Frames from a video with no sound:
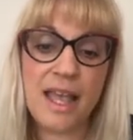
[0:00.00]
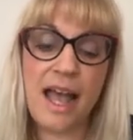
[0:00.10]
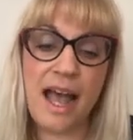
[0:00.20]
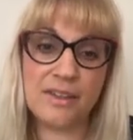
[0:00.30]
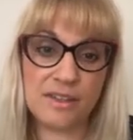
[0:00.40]

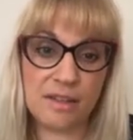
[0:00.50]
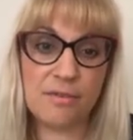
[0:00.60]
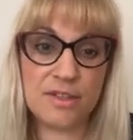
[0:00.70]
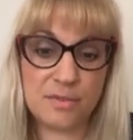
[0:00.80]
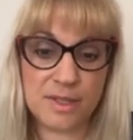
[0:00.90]
and the
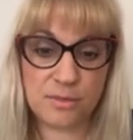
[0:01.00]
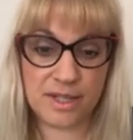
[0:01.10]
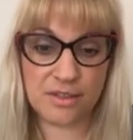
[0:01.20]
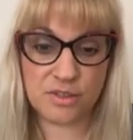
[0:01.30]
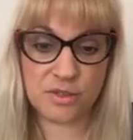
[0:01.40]
difference
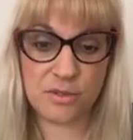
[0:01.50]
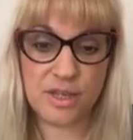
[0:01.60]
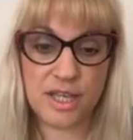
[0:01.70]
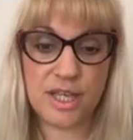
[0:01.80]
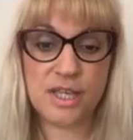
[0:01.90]
between the two.
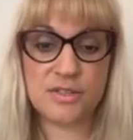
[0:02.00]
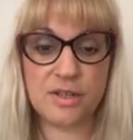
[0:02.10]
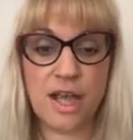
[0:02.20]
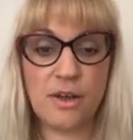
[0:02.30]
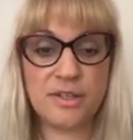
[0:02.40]
So
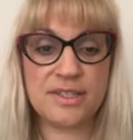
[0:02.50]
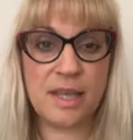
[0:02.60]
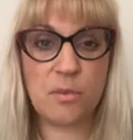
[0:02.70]
now you say,